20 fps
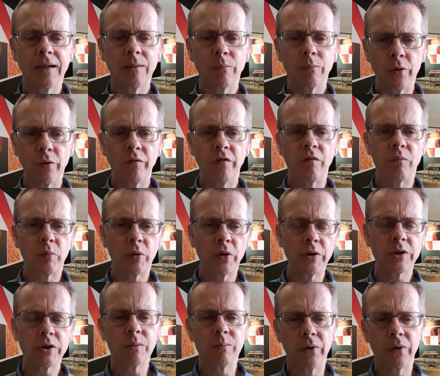proof of
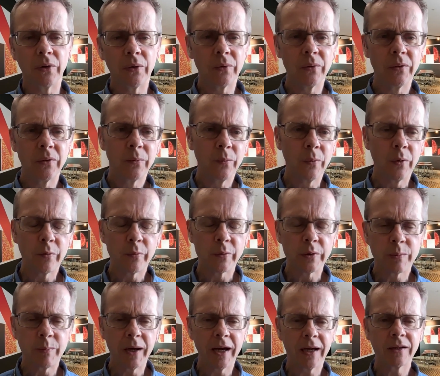principle with
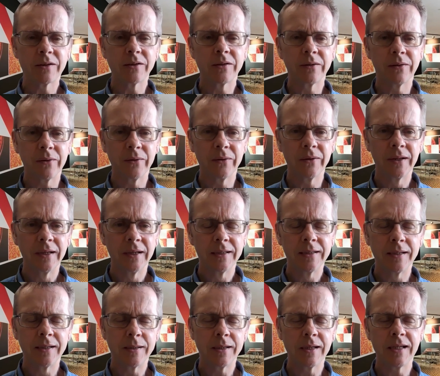respect to
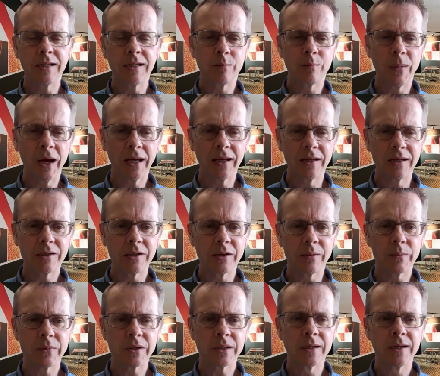disease
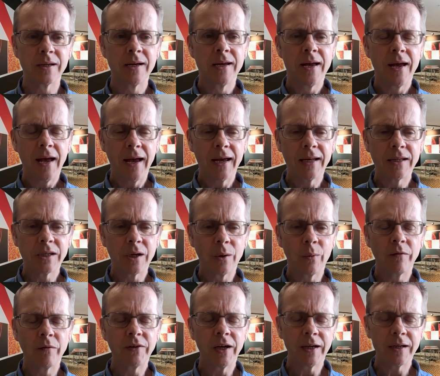mechanisms. And so
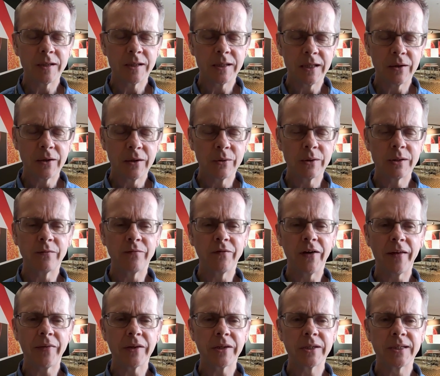we've done a series of
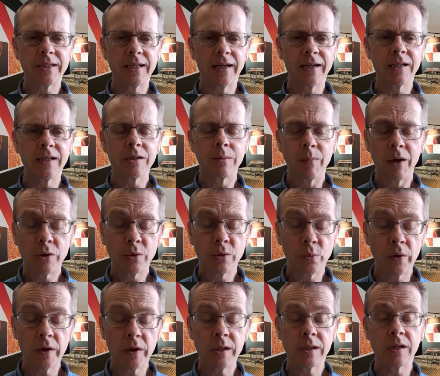other studies, the most
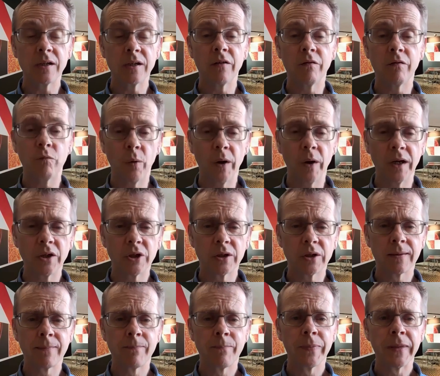recent of
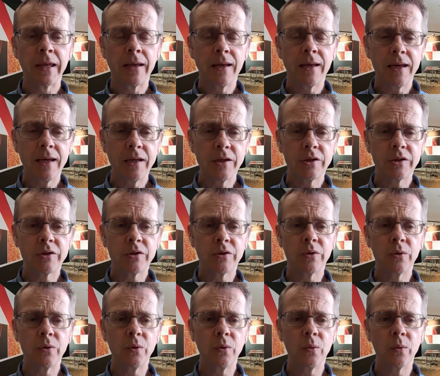which is
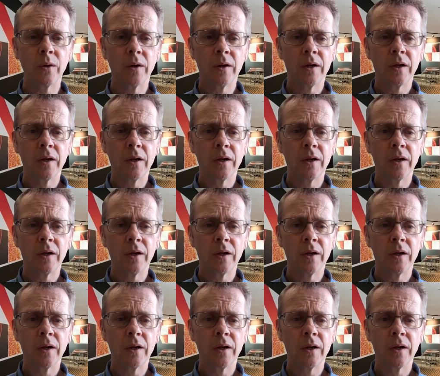to